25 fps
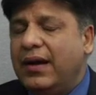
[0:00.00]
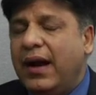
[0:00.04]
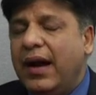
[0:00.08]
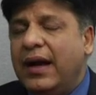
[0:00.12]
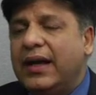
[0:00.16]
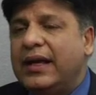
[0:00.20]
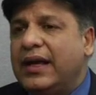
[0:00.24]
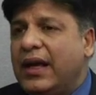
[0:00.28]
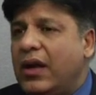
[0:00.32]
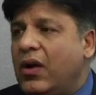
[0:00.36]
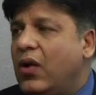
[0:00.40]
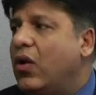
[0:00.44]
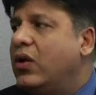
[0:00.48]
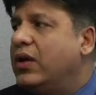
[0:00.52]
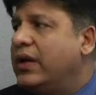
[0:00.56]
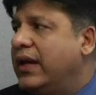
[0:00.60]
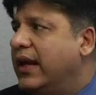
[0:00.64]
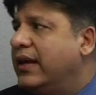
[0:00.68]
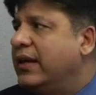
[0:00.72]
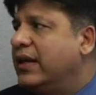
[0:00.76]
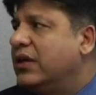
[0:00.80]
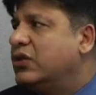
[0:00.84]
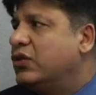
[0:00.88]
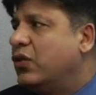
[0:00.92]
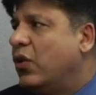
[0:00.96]
I cannot take
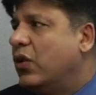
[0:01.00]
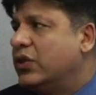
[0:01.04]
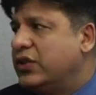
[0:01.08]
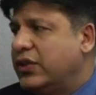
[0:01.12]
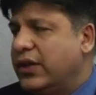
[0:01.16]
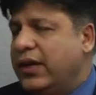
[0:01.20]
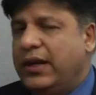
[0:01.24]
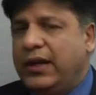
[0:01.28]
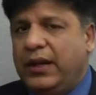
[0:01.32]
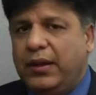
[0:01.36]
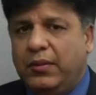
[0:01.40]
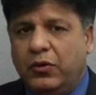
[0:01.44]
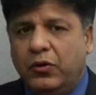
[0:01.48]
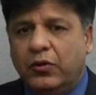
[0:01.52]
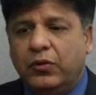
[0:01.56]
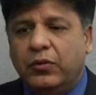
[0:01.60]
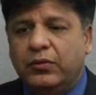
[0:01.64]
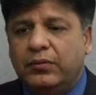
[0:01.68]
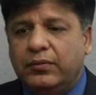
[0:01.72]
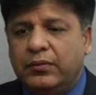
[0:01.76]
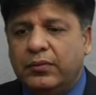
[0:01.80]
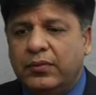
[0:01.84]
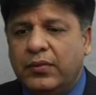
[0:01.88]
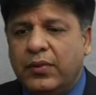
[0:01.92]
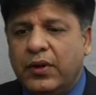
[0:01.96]
this torture anymore.
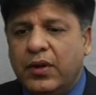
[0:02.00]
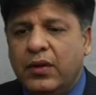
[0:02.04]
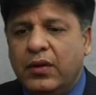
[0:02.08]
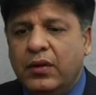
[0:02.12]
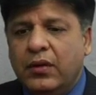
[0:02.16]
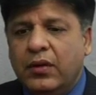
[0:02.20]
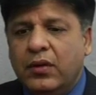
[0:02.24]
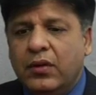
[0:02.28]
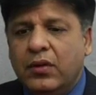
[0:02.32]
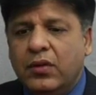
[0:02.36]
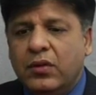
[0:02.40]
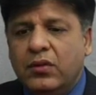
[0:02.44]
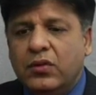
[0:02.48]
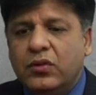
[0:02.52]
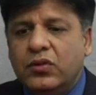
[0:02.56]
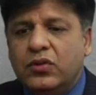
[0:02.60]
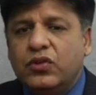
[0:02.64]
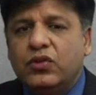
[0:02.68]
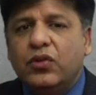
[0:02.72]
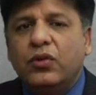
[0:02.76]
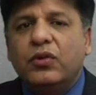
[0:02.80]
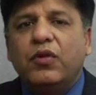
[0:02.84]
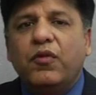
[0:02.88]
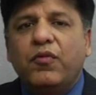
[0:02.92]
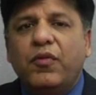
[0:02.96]

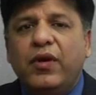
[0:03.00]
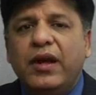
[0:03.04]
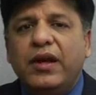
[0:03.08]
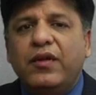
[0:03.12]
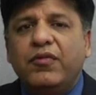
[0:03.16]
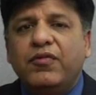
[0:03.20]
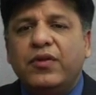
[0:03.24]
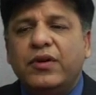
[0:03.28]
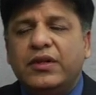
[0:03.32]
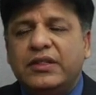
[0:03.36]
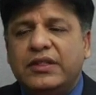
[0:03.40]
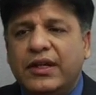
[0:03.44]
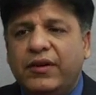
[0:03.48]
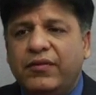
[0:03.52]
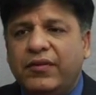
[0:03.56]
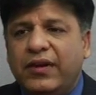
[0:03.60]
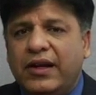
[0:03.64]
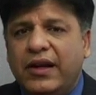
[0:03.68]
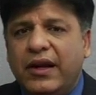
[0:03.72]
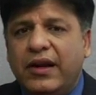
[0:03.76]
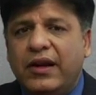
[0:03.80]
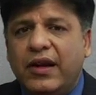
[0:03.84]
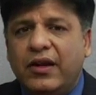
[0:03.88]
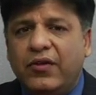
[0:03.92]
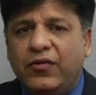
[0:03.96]
So the very first thing we
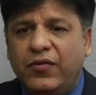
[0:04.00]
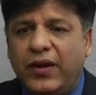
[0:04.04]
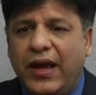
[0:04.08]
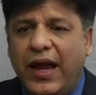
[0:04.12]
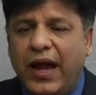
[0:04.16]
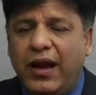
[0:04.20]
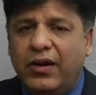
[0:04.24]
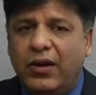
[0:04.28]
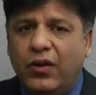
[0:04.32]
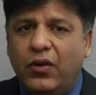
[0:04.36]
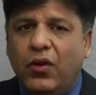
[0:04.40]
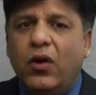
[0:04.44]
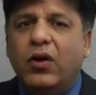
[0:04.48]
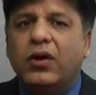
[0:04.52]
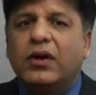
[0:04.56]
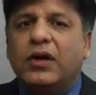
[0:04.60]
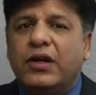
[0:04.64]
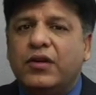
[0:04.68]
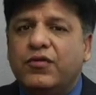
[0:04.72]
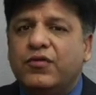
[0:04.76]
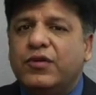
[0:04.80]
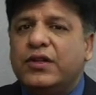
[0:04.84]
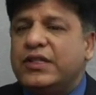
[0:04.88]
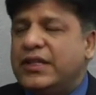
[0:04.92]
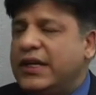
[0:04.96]
did is we had a long
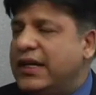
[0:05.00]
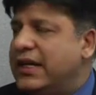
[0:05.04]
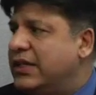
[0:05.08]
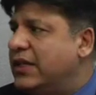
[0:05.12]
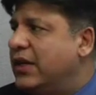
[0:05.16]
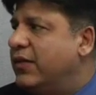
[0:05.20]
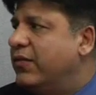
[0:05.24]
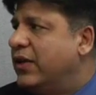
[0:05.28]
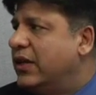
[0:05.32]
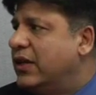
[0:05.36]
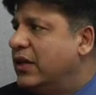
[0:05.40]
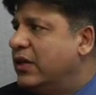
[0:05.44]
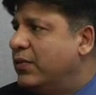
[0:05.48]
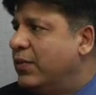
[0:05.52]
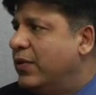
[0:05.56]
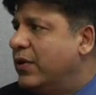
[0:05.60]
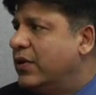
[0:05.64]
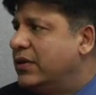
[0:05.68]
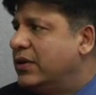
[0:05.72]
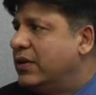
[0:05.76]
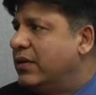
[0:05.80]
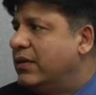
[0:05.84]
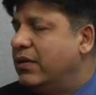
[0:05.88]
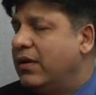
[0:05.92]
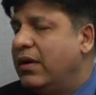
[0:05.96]
conversation with this
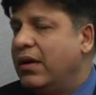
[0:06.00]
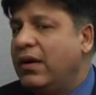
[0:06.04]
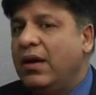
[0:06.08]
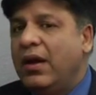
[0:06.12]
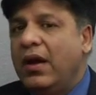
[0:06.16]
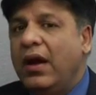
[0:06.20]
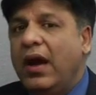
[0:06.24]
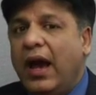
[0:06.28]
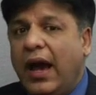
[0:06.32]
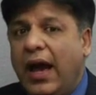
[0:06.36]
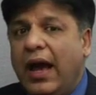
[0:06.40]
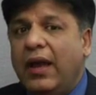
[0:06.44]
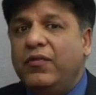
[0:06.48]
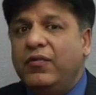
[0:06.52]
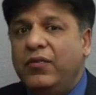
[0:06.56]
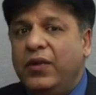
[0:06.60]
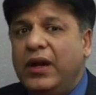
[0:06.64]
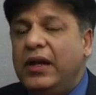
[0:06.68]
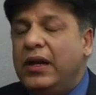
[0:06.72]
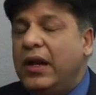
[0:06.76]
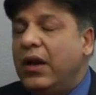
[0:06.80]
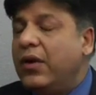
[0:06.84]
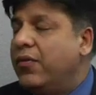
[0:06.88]
person, and we did